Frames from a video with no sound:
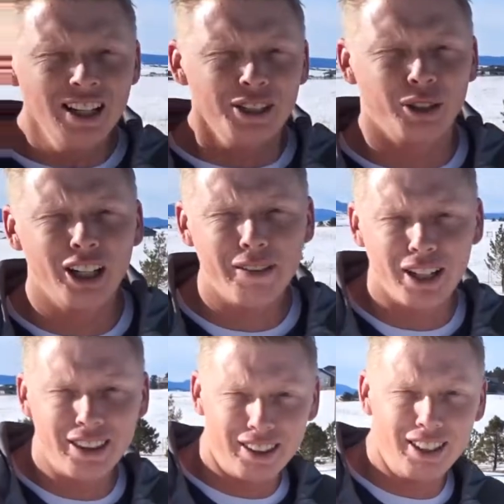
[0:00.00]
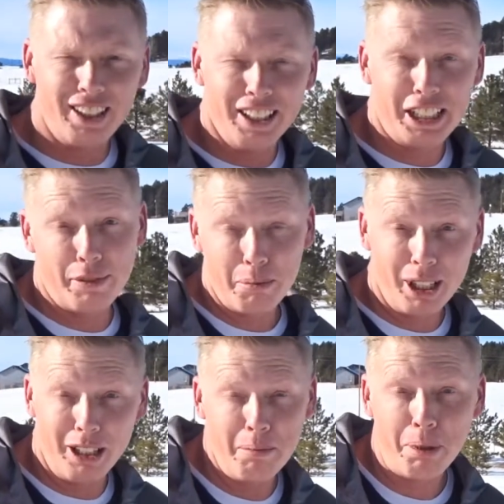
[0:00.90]
So here I've got the
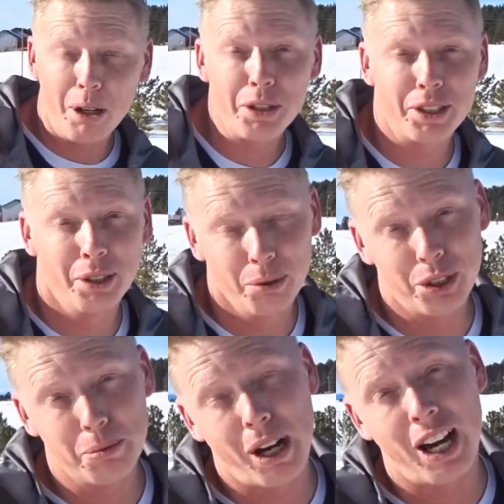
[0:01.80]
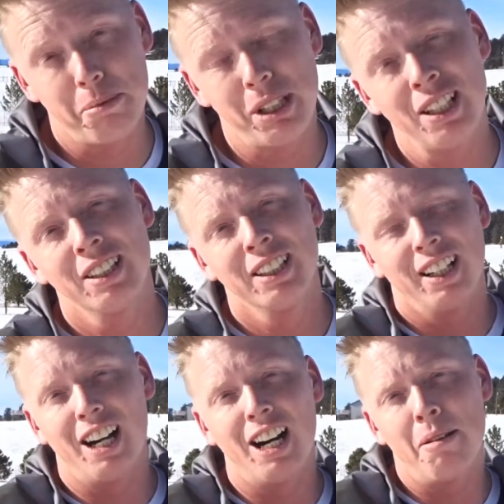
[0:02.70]
7-meter Impulse, which is behind me.
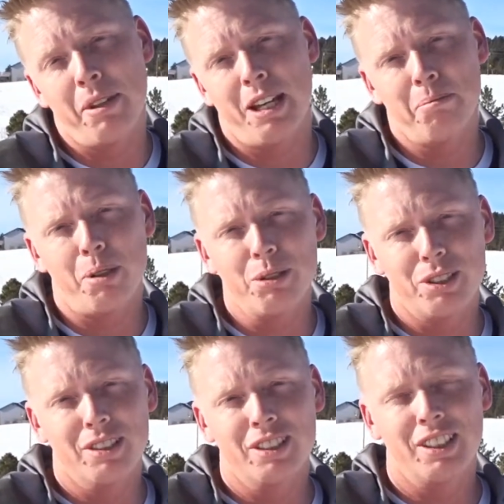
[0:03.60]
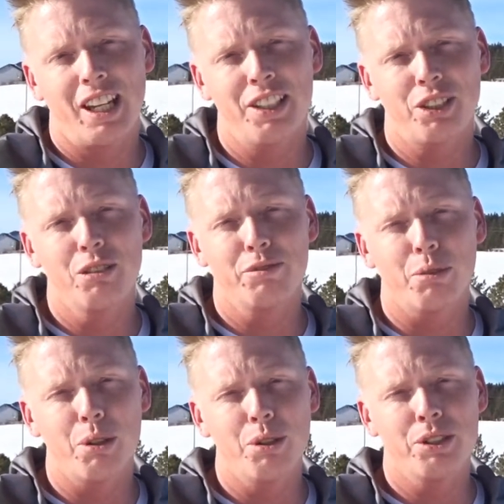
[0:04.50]
The Empulse is
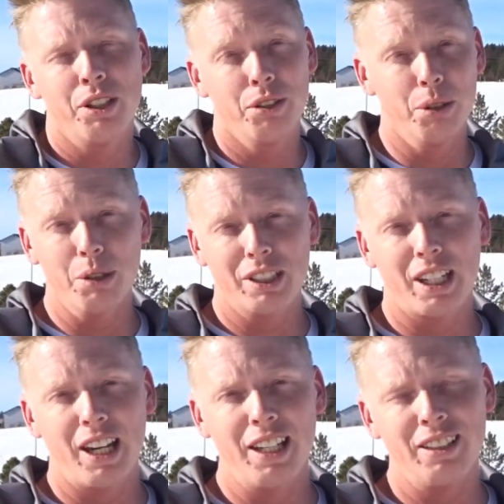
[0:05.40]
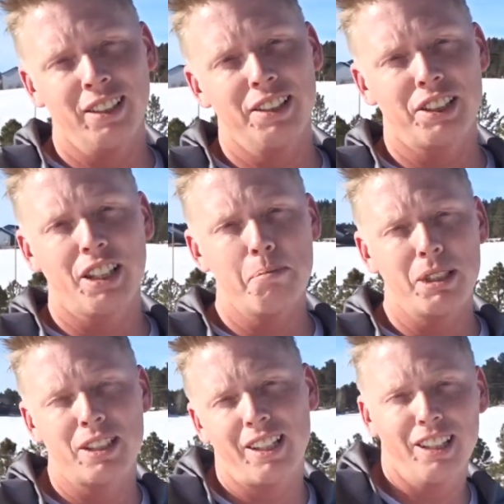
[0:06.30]
HQ4's newest kite. It's going to be
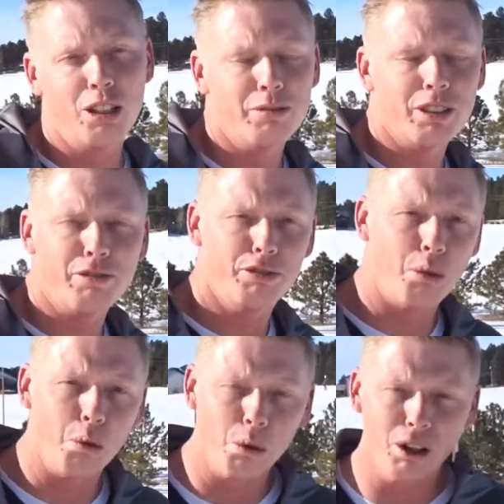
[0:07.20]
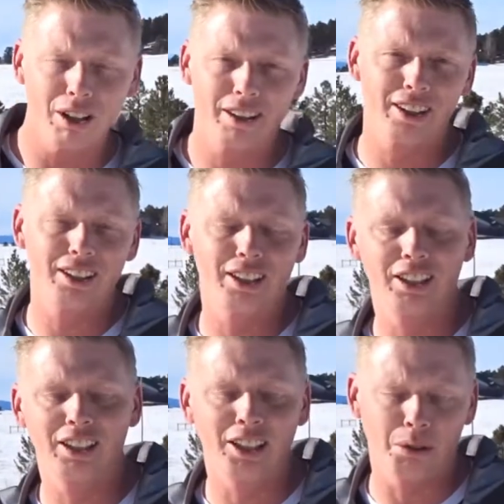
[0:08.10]
taking over for
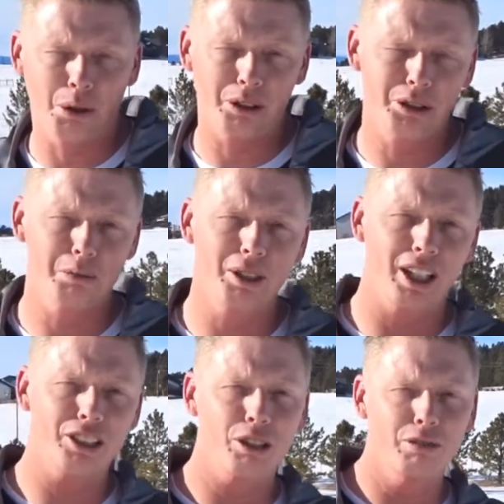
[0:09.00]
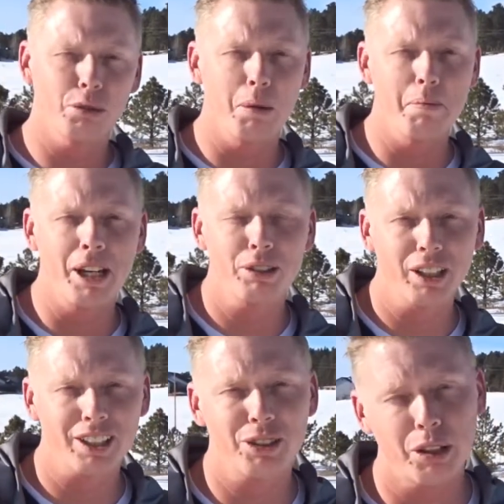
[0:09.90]
what used to be the HQ4
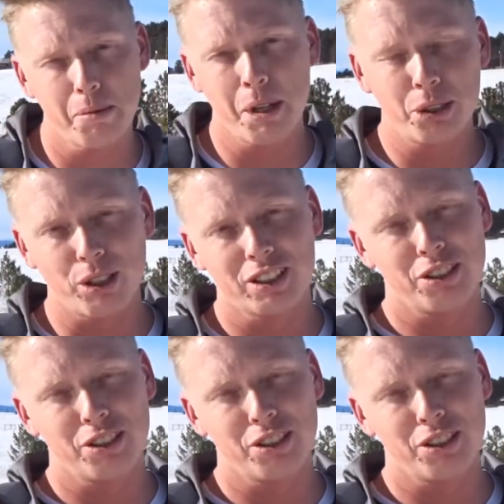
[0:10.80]
Matrix, or the Matrix